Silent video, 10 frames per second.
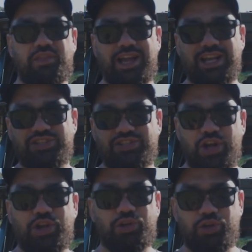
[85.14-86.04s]
They are
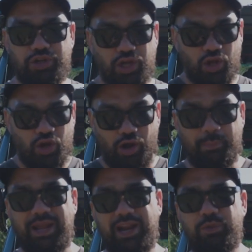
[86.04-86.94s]
so good. I
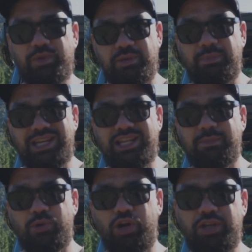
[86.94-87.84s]
pair it with the media
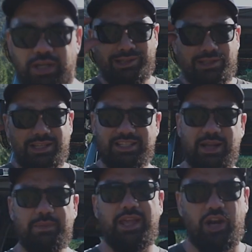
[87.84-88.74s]
mod. There's
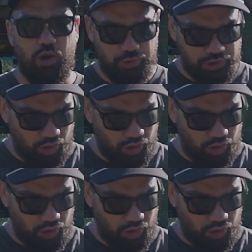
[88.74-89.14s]
something that I would